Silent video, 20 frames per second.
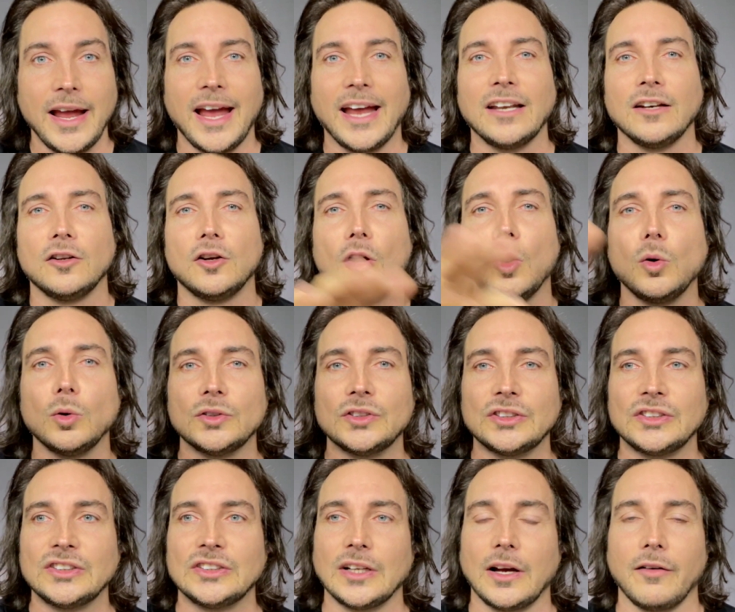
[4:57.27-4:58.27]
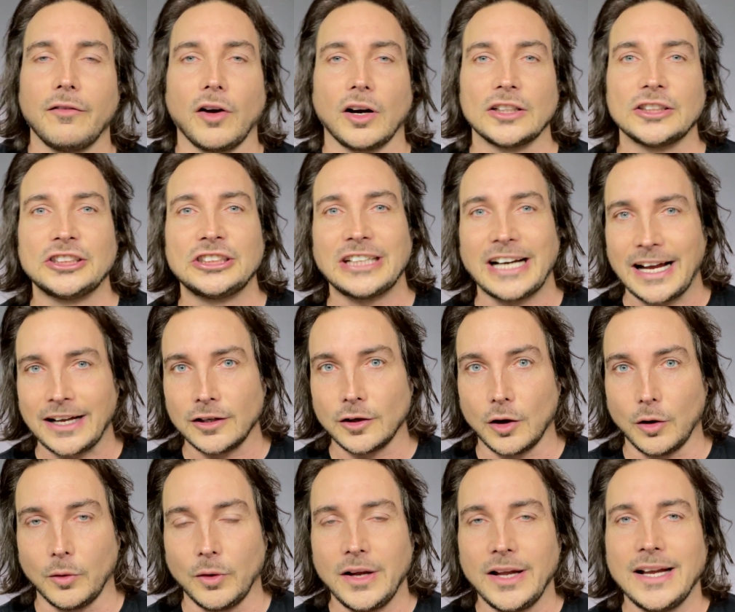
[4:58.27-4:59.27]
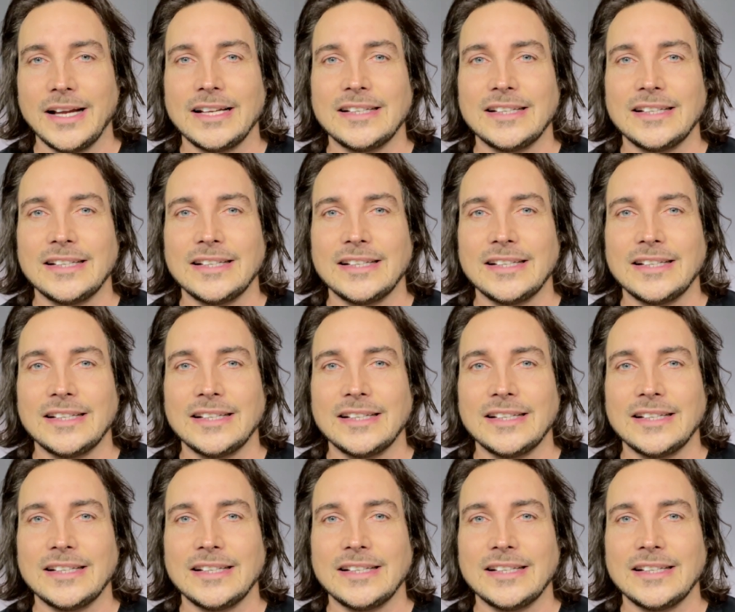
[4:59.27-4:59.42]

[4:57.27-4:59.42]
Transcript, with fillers: and ghosts of our shadow,